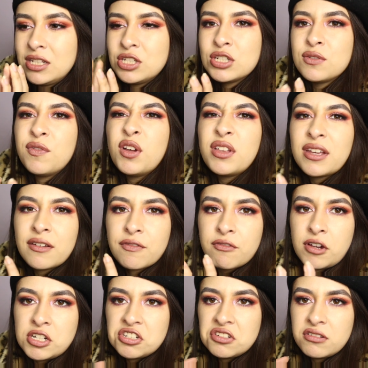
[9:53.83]
It just felt like a
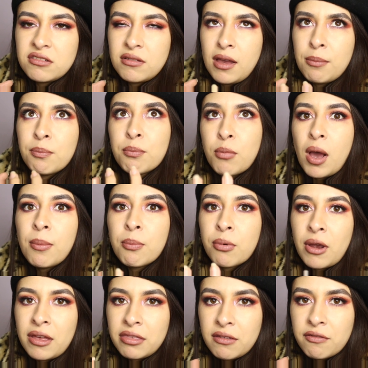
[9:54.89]

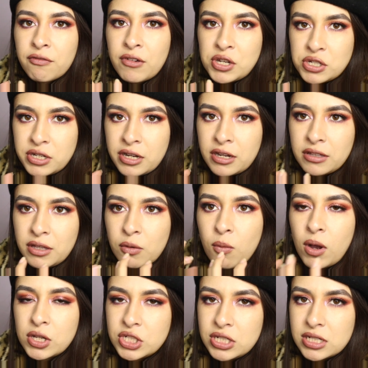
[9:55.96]
breath of fresh air, like
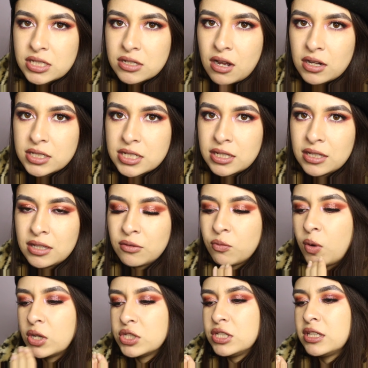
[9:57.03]
watching his content
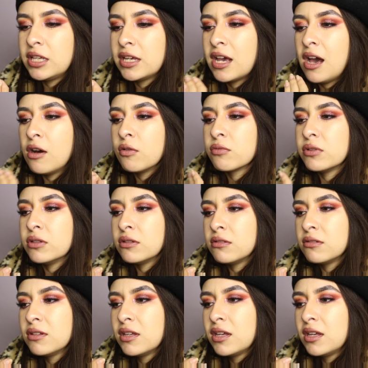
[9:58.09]
and watching like how
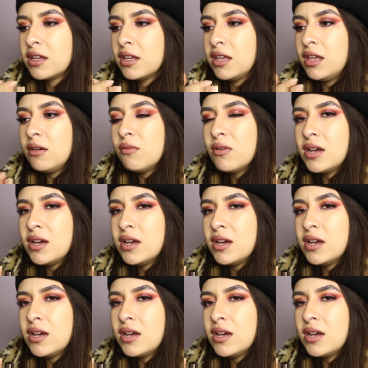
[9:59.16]
real it